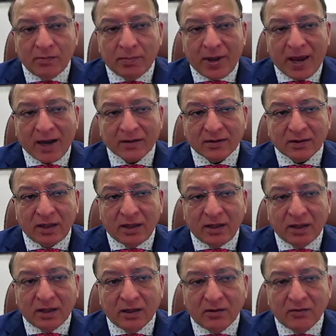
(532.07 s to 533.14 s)
packs a
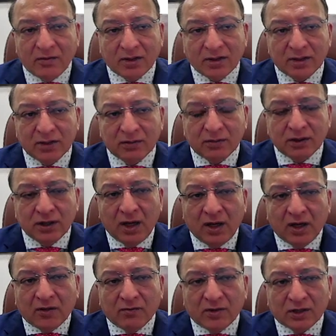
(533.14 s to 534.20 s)
year, which is
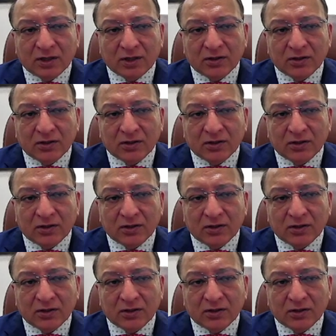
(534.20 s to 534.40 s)
by